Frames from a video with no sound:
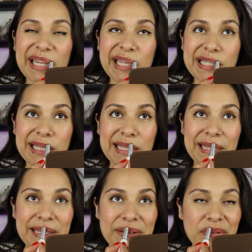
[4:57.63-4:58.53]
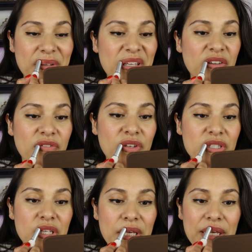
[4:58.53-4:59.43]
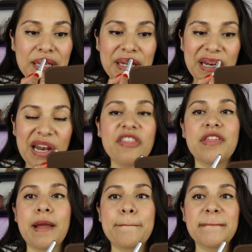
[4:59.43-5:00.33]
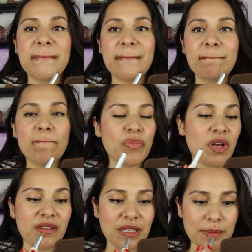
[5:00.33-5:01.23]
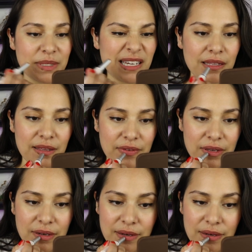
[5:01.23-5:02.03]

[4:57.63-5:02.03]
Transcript: This literally feels like nothing on the lips, and I love it.